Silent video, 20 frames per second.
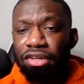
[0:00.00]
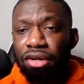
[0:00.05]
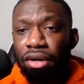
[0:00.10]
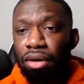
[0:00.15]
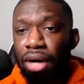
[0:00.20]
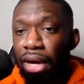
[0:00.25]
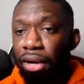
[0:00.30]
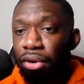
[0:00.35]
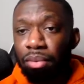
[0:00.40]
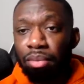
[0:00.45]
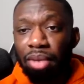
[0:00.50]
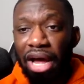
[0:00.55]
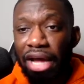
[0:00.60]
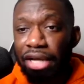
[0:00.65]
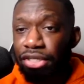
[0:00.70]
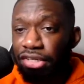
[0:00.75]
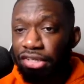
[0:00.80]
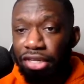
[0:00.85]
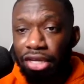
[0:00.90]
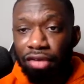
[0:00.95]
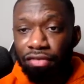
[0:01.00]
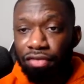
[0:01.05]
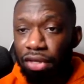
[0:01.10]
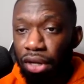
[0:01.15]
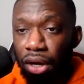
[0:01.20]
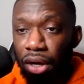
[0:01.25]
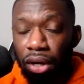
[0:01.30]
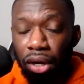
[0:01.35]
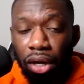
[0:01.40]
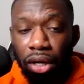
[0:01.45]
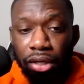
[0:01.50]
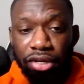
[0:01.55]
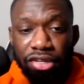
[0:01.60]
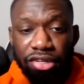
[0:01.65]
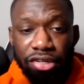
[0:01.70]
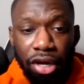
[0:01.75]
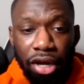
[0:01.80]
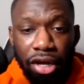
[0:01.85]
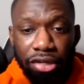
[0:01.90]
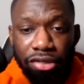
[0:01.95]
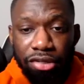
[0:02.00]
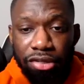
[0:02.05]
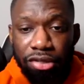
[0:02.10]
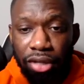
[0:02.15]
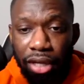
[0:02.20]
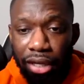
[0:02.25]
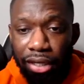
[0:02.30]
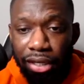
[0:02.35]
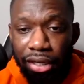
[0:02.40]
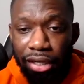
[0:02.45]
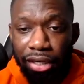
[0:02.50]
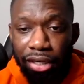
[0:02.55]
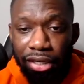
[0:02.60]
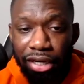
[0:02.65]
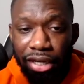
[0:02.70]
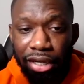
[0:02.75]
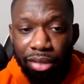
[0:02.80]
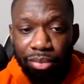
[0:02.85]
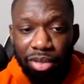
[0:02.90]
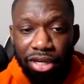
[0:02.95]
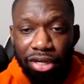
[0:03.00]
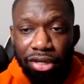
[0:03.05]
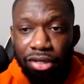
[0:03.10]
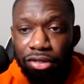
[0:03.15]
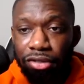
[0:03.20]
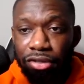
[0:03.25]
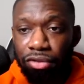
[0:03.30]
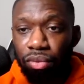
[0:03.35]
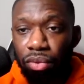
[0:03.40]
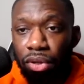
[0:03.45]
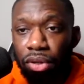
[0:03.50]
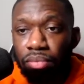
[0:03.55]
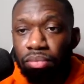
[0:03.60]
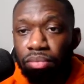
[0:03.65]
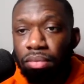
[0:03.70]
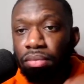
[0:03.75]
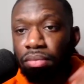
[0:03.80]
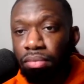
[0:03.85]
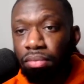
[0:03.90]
So I don't mind just giving y'all all the sauce at the end of the day because we're